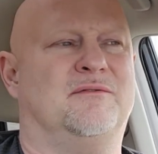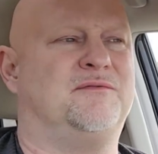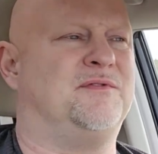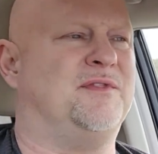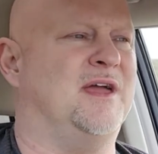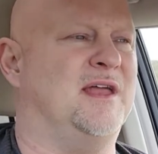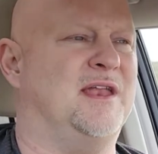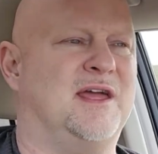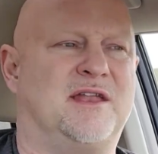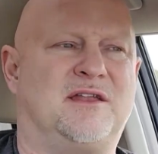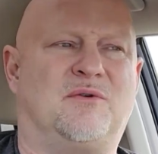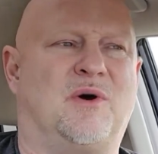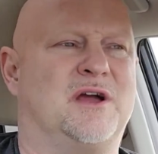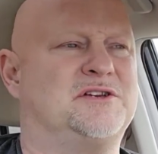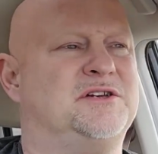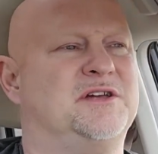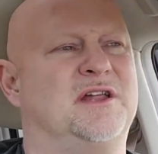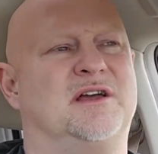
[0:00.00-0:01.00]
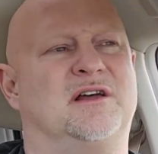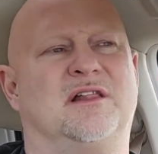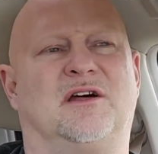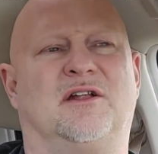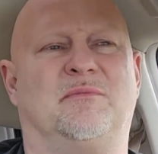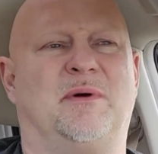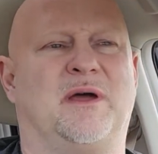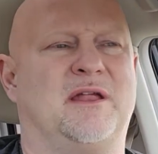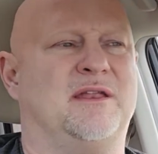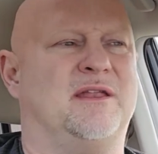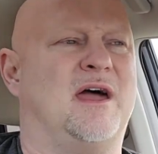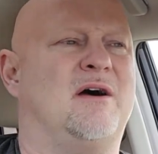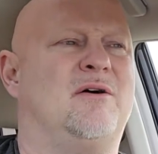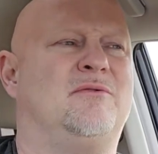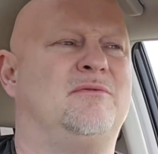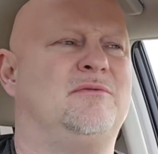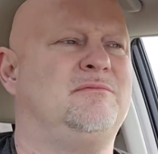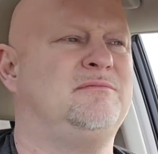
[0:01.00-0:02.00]
they need questioning a little bit
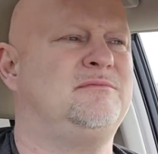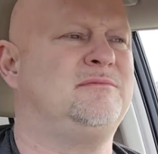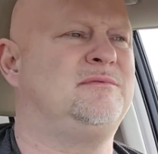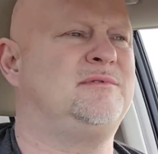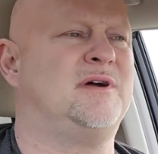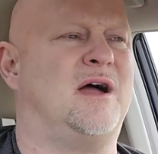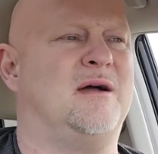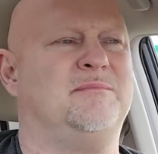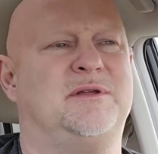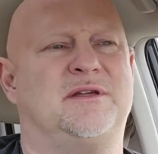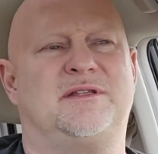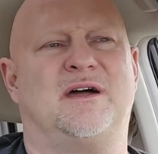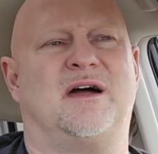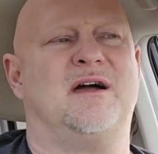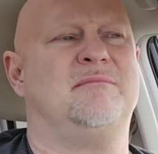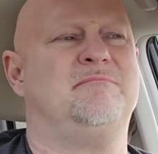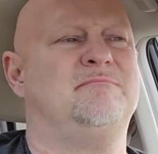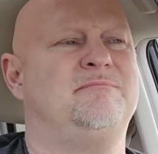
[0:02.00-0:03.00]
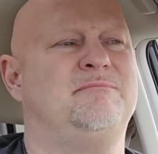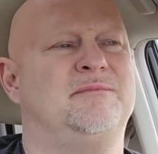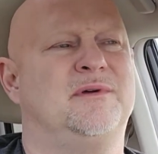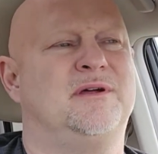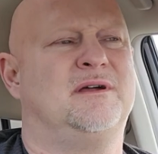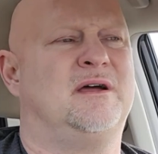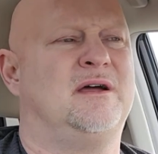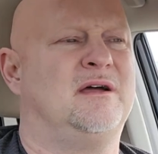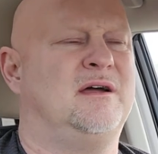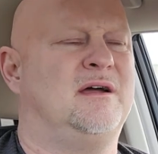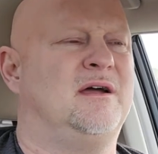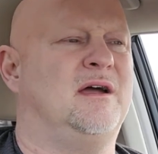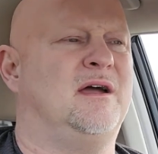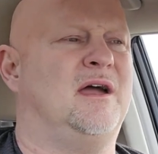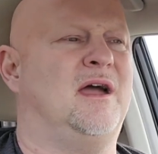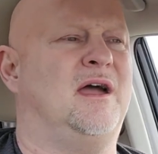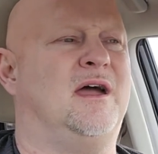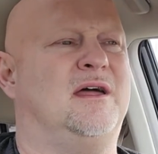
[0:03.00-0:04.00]
now, time to time,
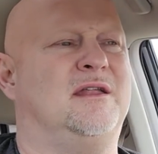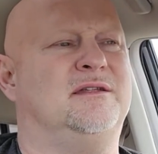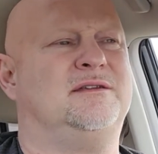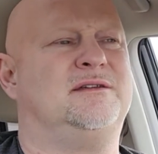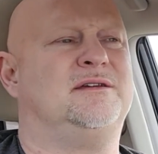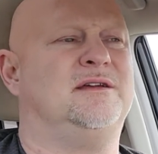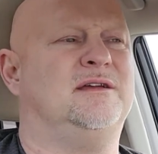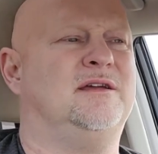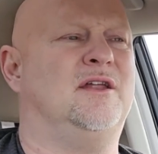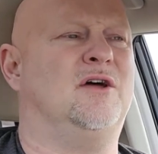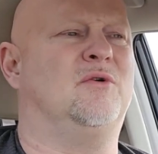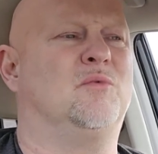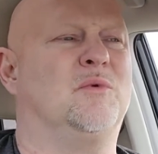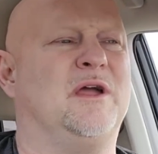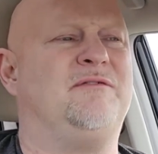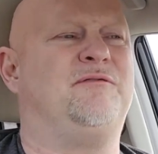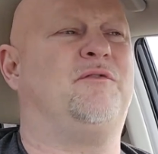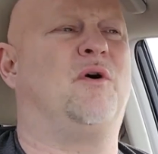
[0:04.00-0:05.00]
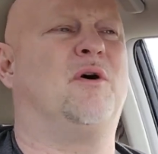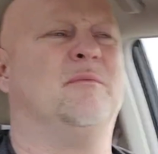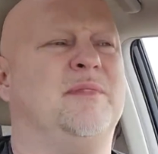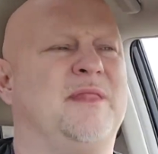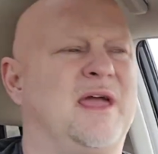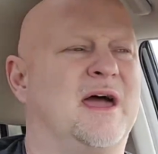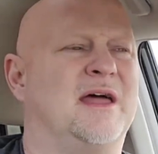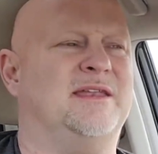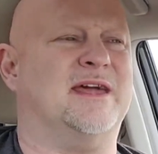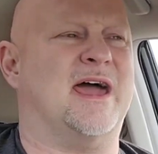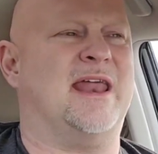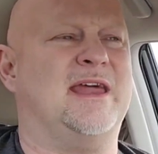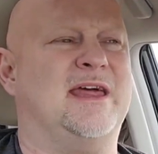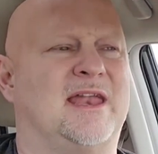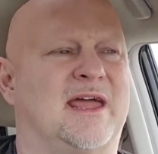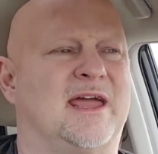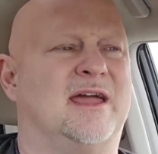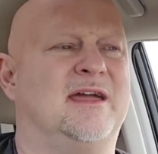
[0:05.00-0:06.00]
and reform the
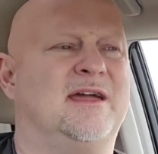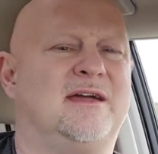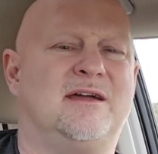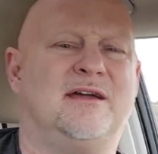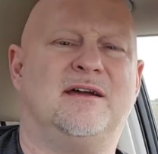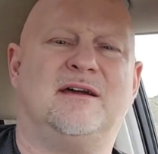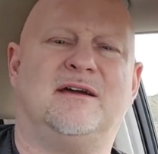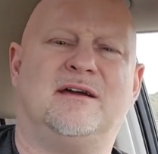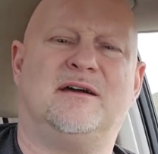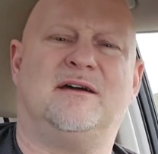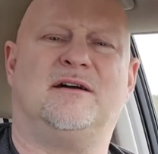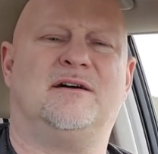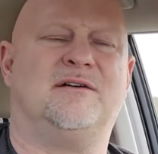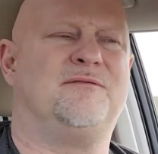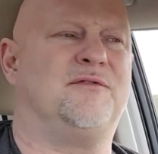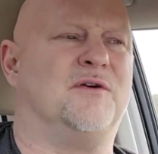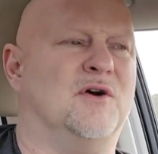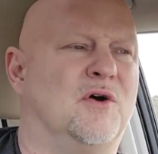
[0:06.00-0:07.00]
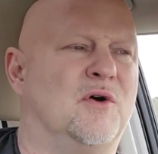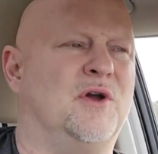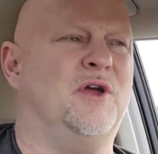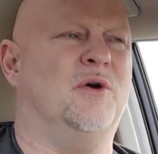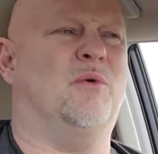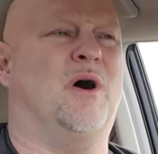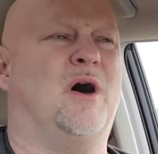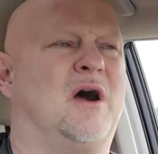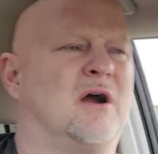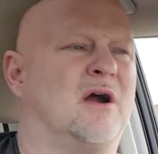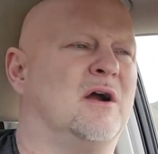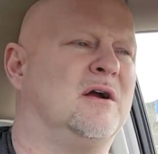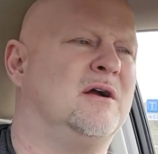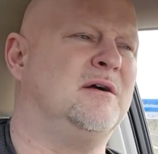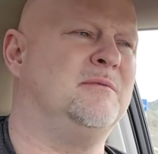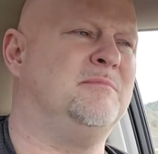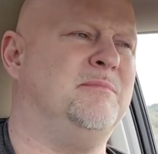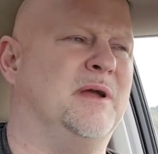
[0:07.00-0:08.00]
identity for who you are,
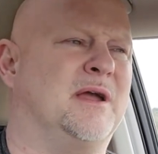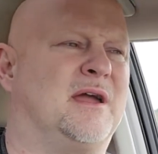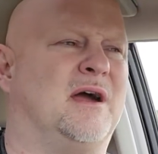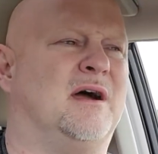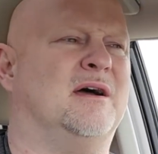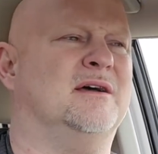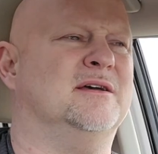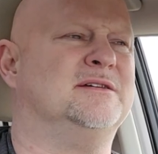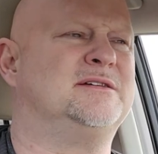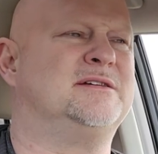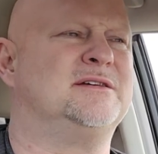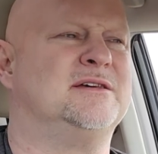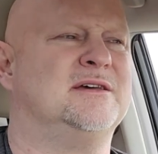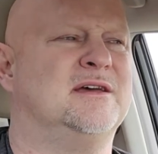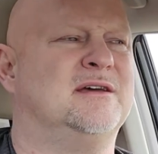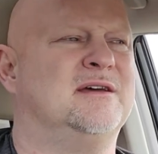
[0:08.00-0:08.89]
because